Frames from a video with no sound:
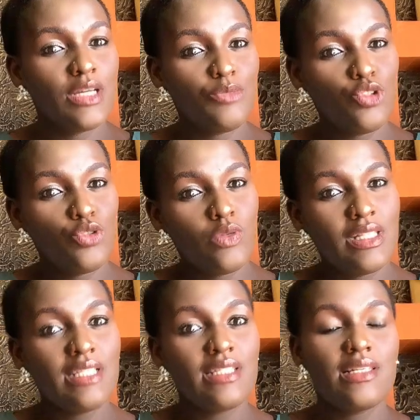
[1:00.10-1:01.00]
I'm doing.
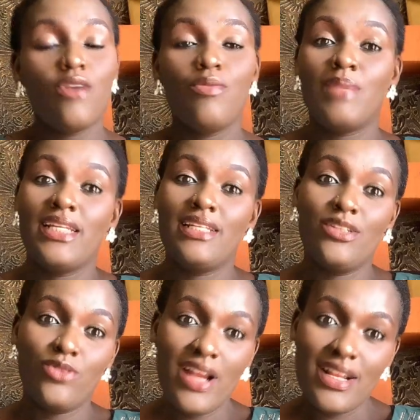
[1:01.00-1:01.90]
This is how my day
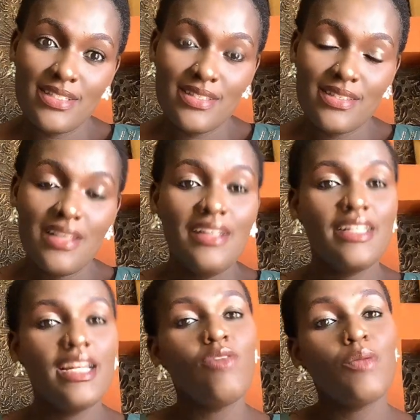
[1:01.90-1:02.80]
runs.
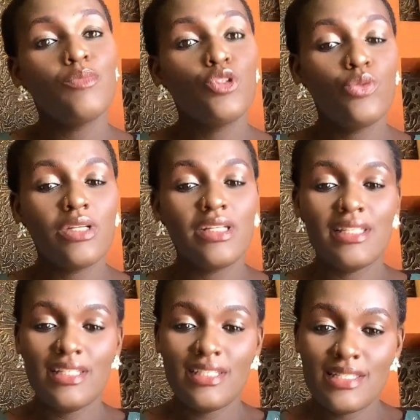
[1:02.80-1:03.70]
Now I'm doing
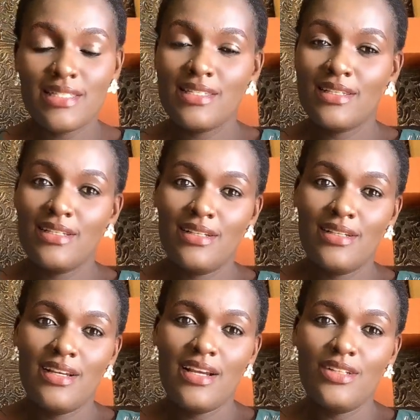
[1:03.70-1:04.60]
this.
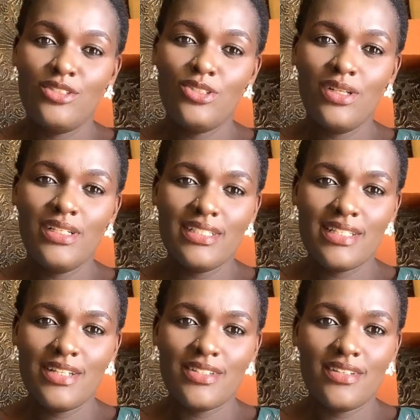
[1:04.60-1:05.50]
Do you
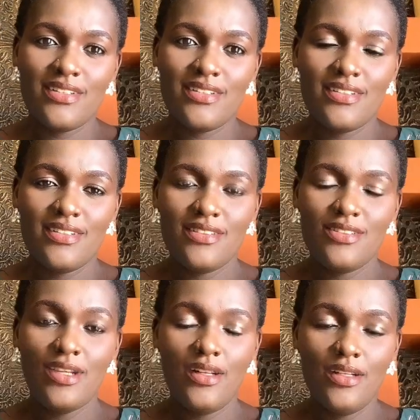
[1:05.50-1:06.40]
understand?
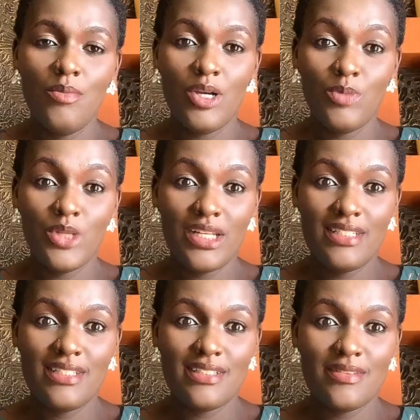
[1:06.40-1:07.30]
Am I
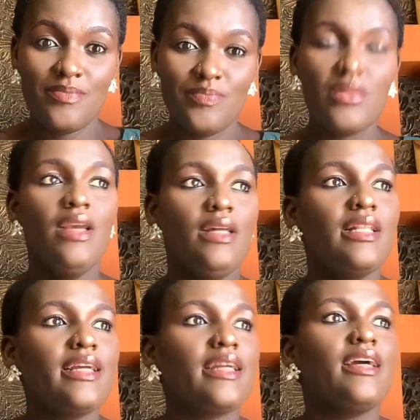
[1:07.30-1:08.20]
communicating?
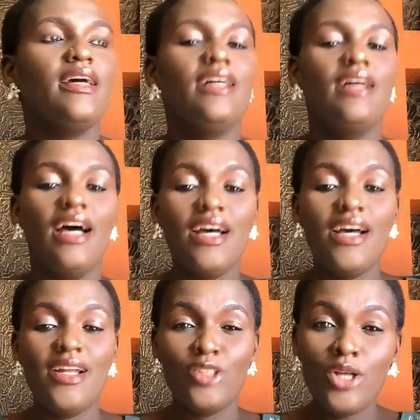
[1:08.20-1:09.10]
Like,
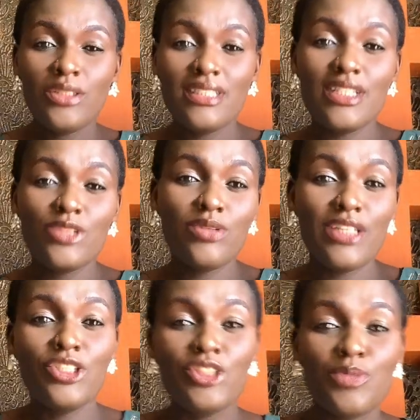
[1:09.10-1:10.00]
long distance
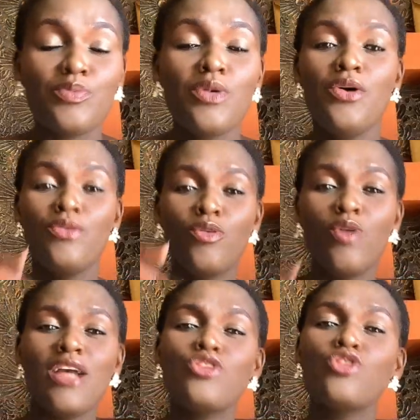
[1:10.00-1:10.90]
relationship
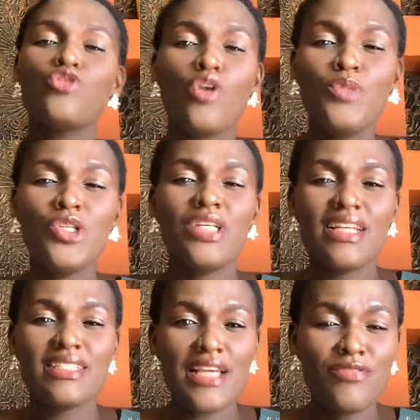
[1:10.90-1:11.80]
requires you to
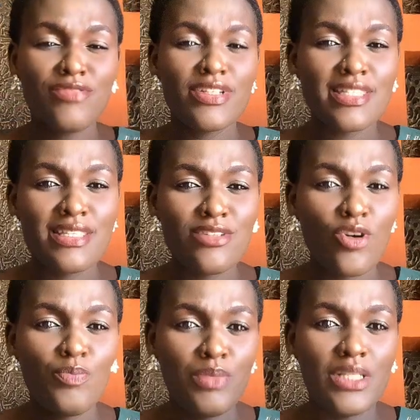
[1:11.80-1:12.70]
communicate every
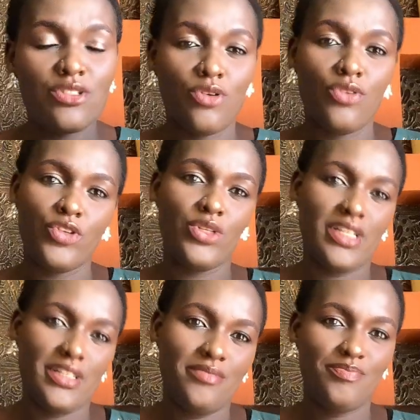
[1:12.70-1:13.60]
single bit of your day.